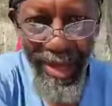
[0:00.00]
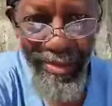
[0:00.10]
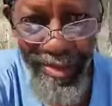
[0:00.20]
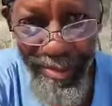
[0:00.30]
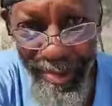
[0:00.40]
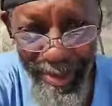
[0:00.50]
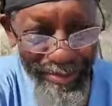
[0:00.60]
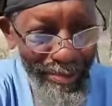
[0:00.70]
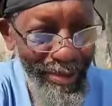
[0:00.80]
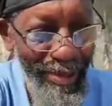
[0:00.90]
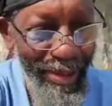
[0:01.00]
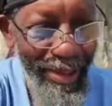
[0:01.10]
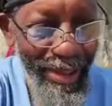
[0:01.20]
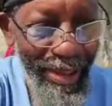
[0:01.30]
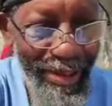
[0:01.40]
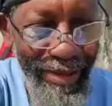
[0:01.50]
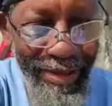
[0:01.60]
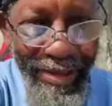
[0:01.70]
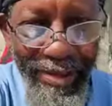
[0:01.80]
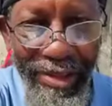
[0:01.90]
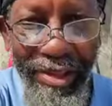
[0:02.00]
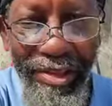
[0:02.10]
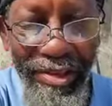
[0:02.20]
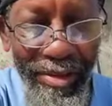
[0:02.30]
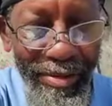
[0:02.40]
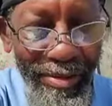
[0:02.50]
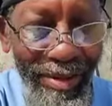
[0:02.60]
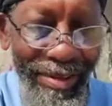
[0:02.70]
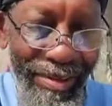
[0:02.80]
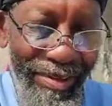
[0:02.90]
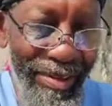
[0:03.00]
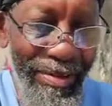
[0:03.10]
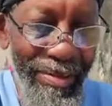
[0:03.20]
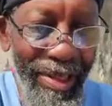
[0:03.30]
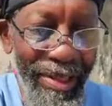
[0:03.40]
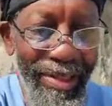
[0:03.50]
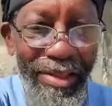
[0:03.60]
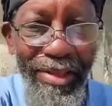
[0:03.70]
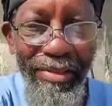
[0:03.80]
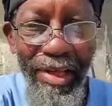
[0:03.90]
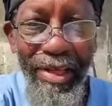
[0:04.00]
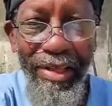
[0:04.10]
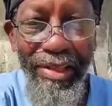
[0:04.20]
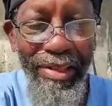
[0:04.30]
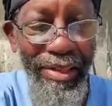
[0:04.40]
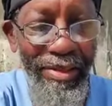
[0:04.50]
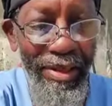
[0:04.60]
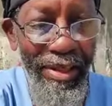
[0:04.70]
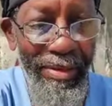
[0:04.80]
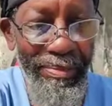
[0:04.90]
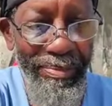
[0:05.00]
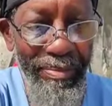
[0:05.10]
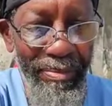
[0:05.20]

Henry Dumas, and this is signature. Uh, this is this is his uh,